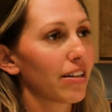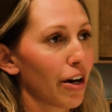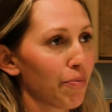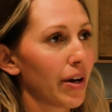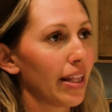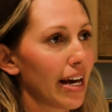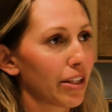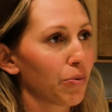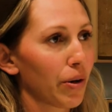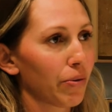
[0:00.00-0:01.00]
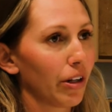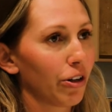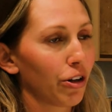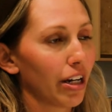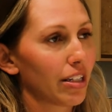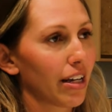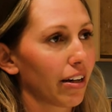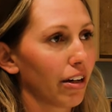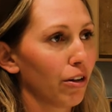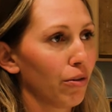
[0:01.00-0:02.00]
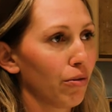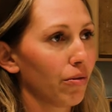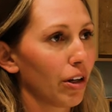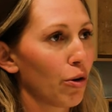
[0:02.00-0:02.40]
Yep. Yeah. And that's what really creates that good, you know,